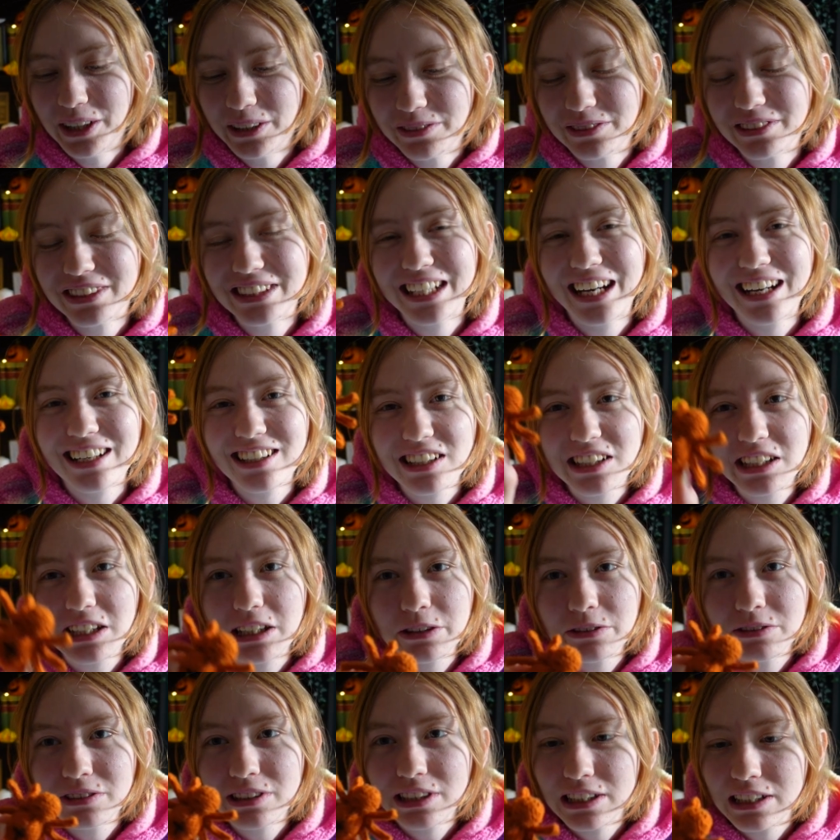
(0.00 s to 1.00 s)
We got a
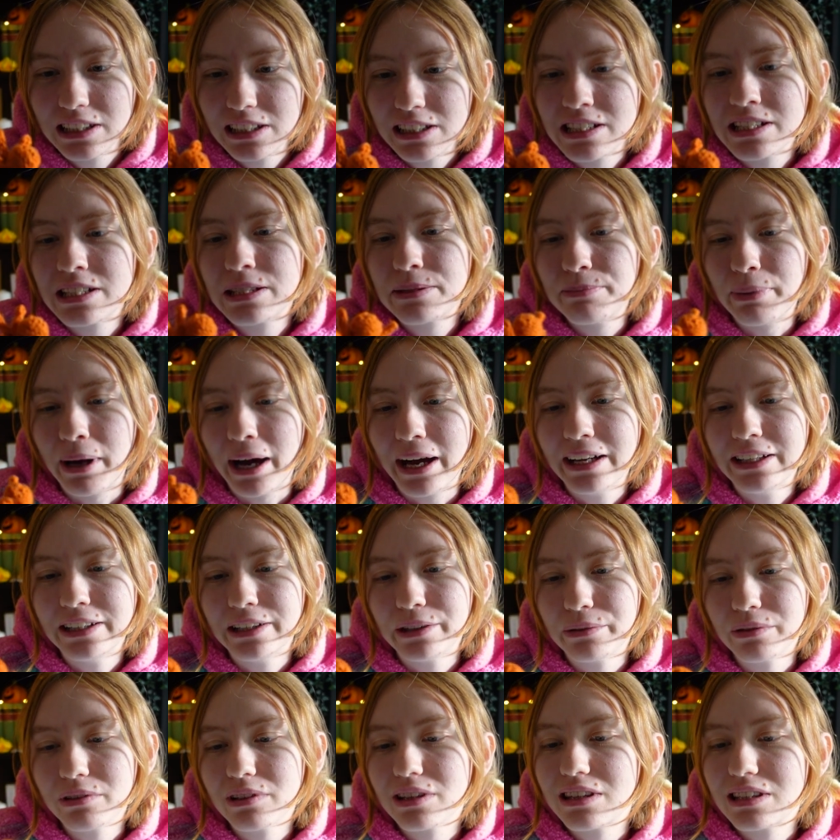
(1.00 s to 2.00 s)
cute little
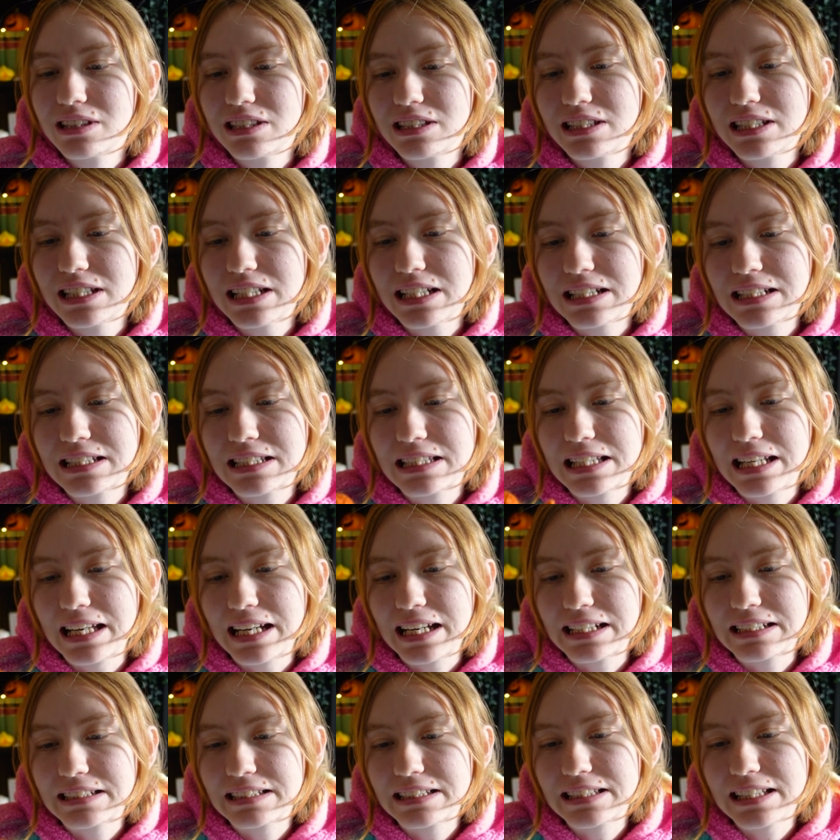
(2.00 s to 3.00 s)
spider with six
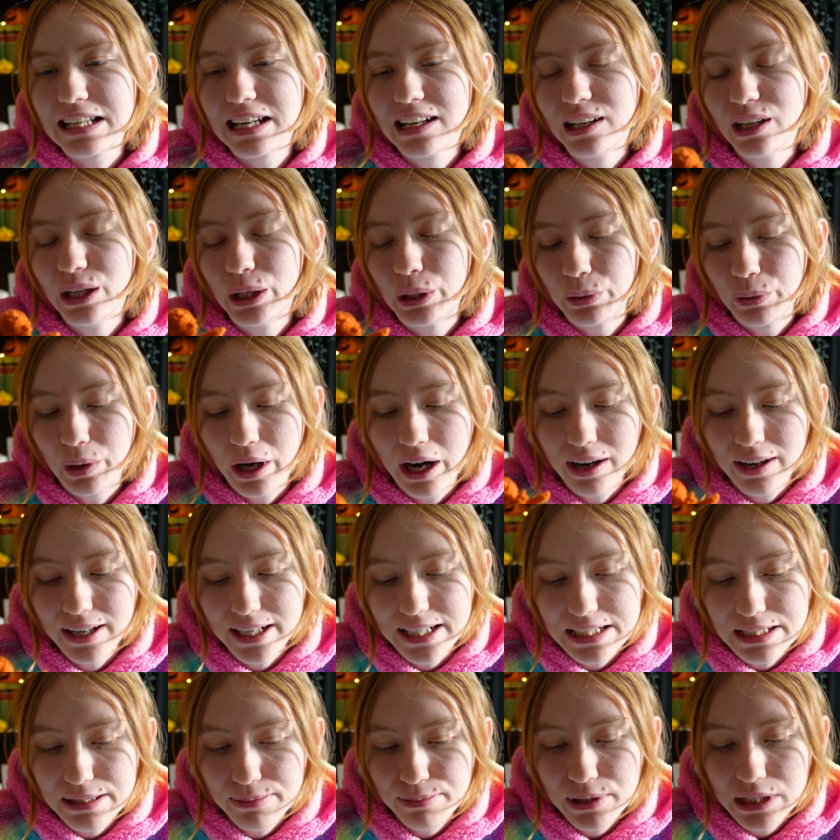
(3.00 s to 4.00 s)
legs and no
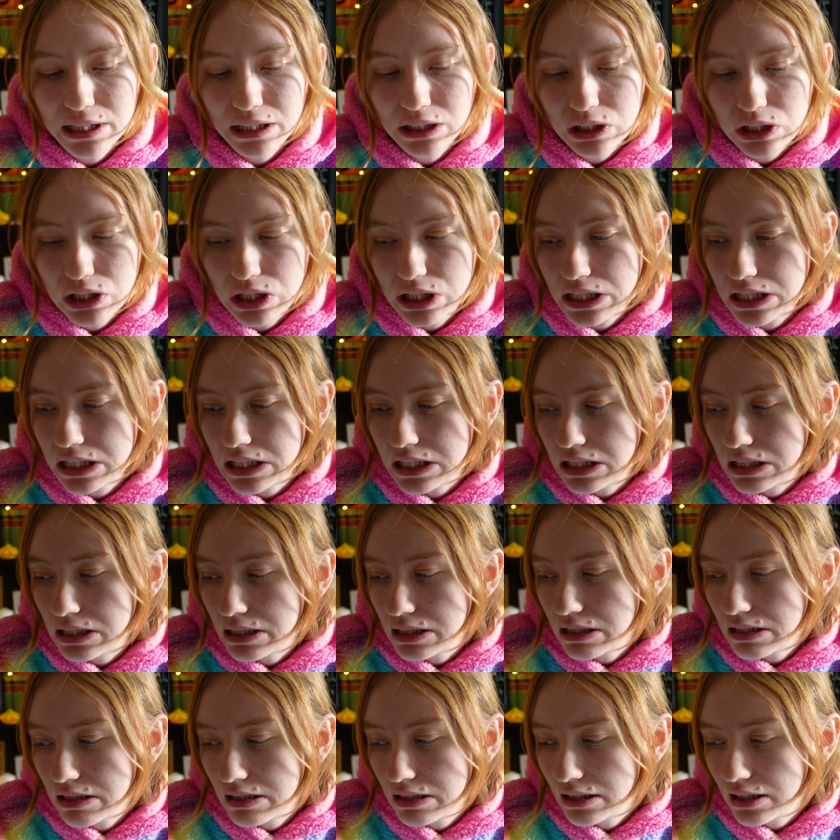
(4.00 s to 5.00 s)
eyes because
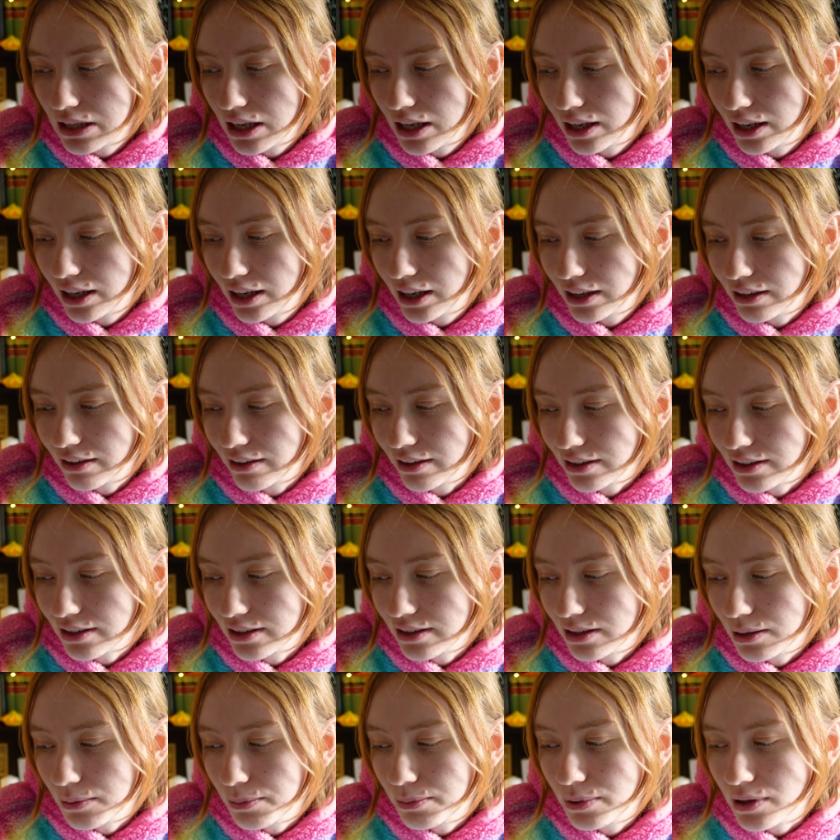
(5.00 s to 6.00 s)
the I had like
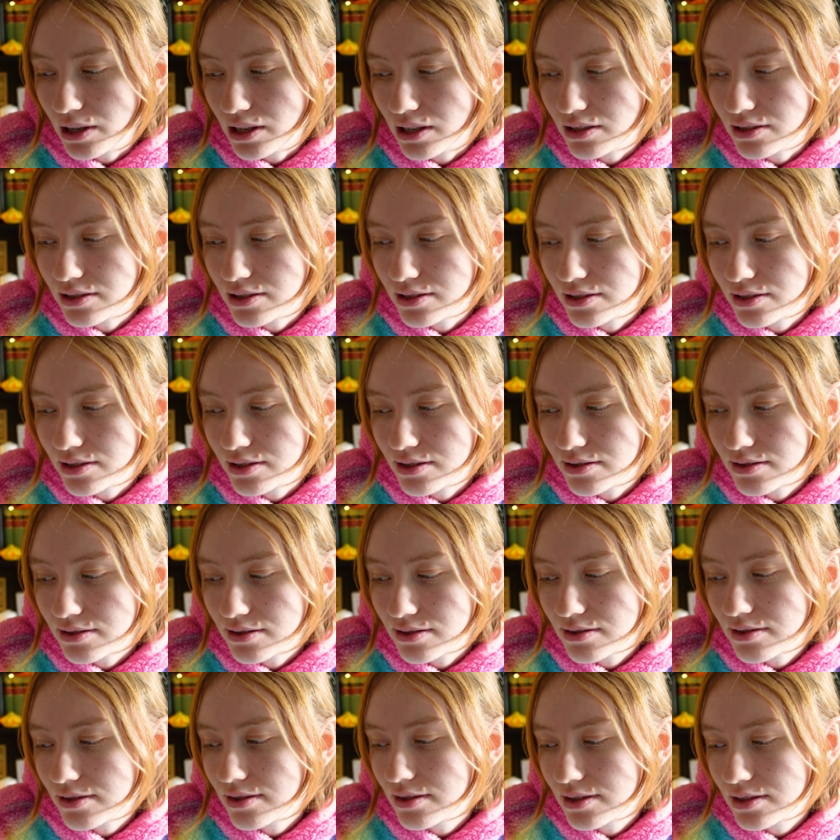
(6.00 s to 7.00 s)
little beads
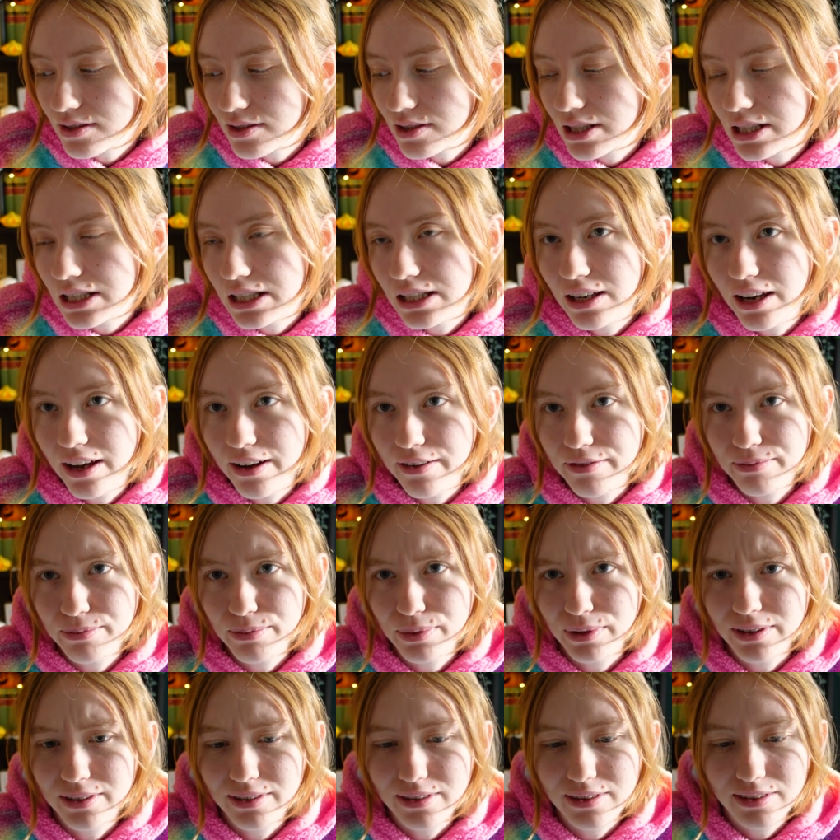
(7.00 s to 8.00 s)
still left,
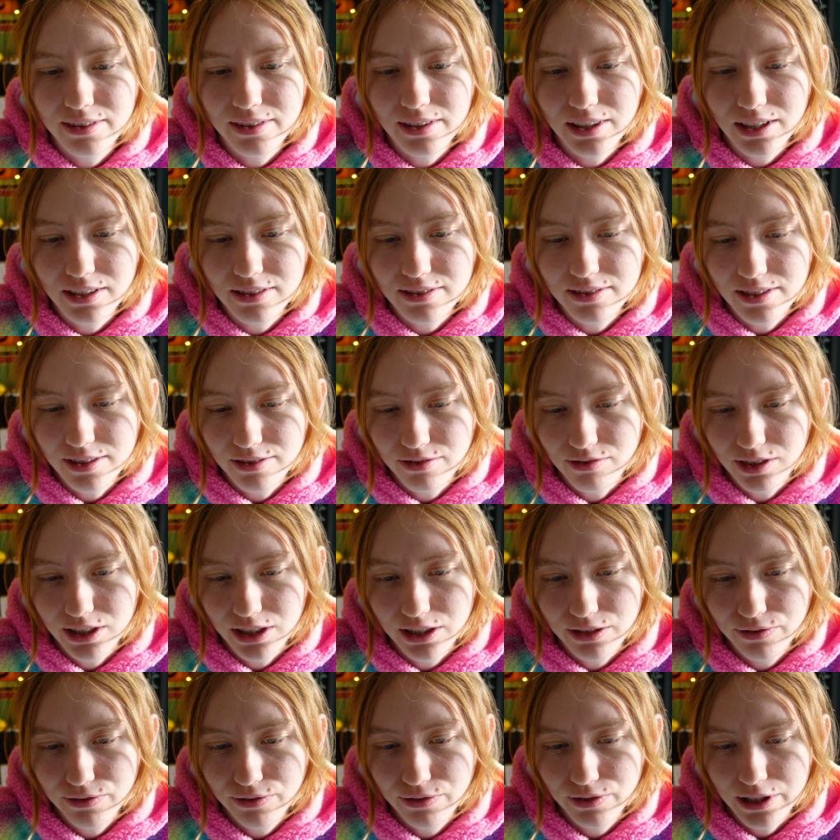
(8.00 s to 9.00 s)
but they didn't
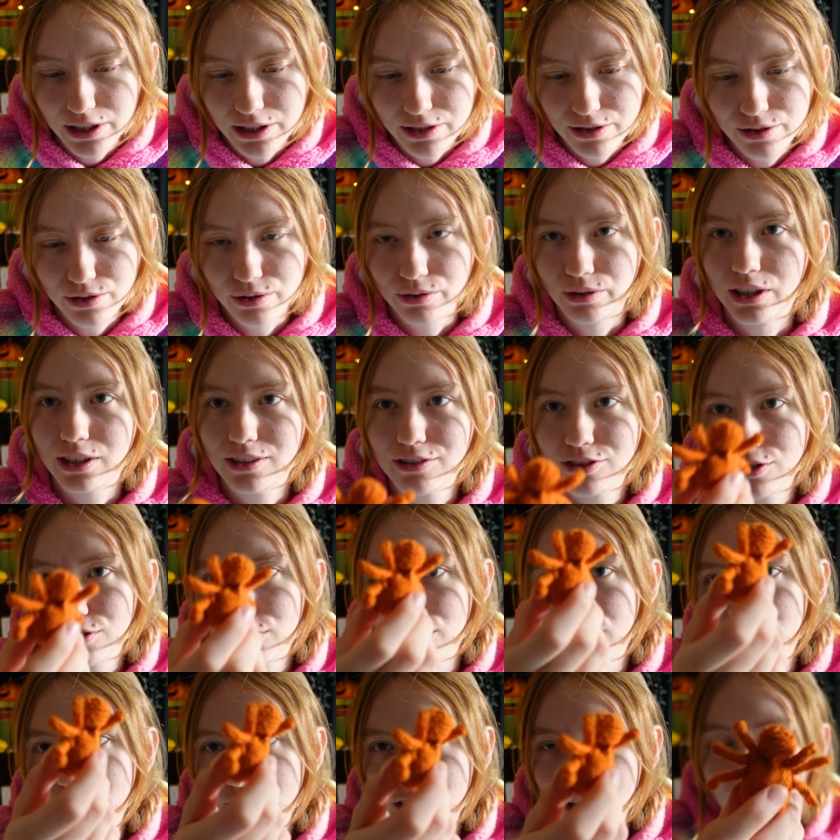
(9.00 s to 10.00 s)
really fit, so I
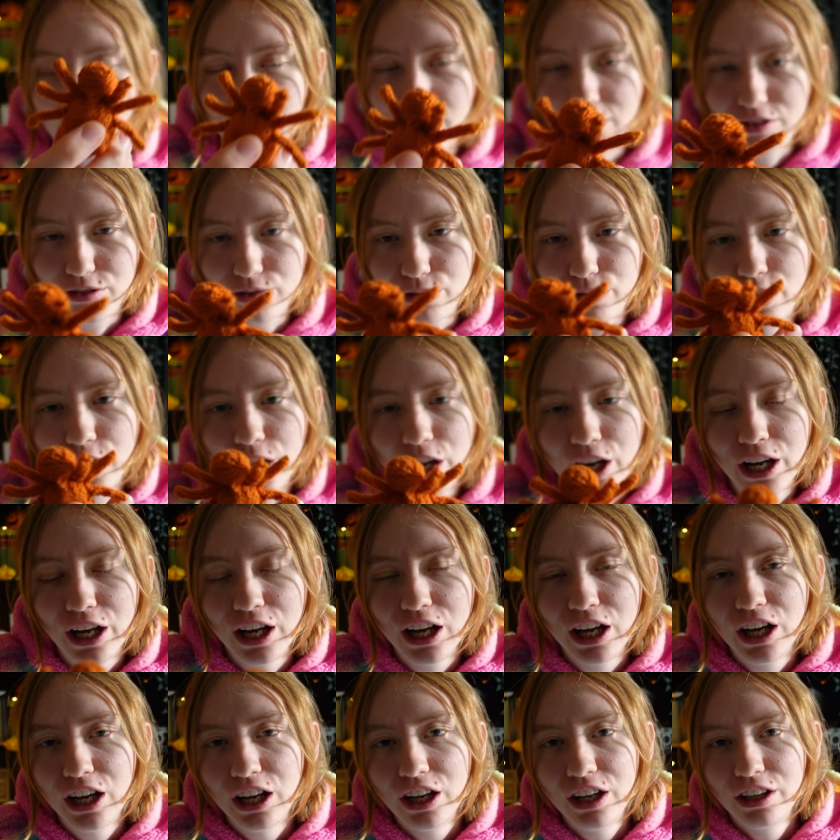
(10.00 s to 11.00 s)
just decided to
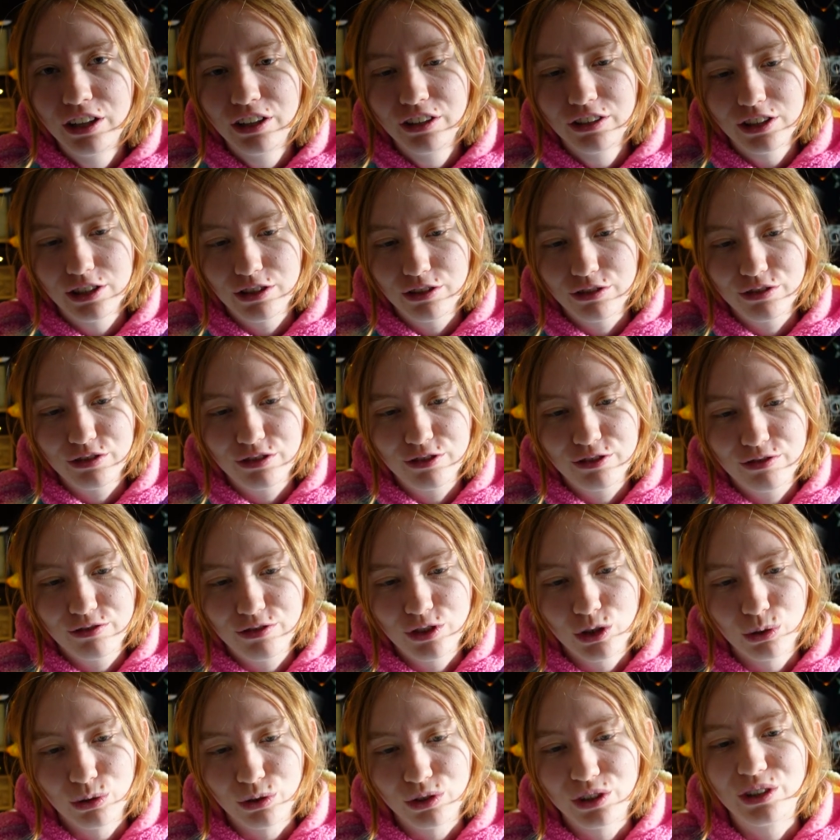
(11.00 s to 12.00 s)

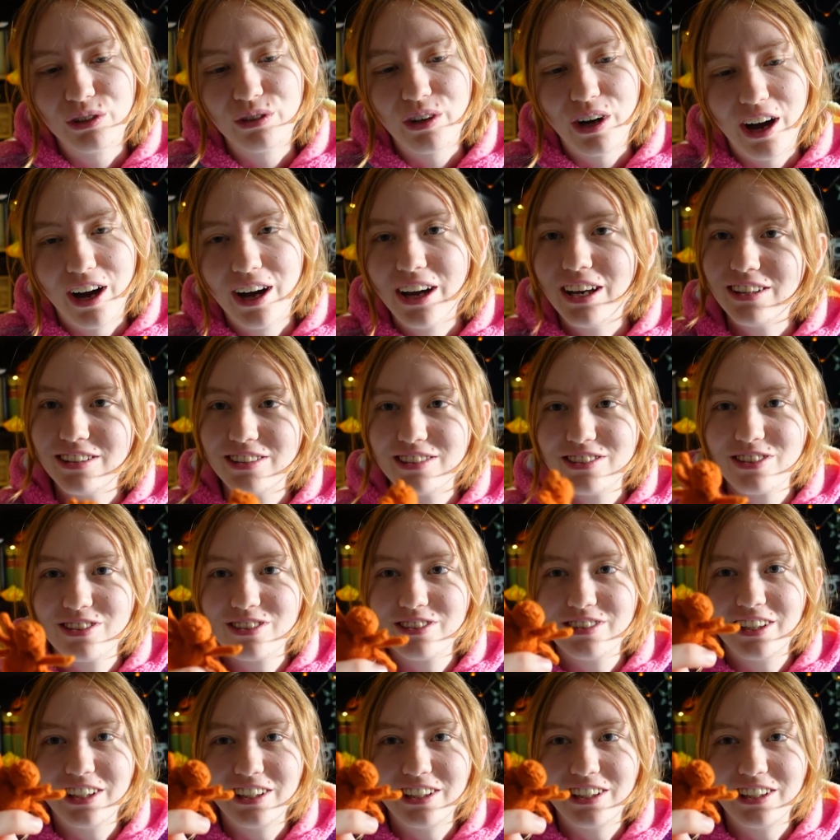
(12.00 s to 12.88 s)
do no eyes.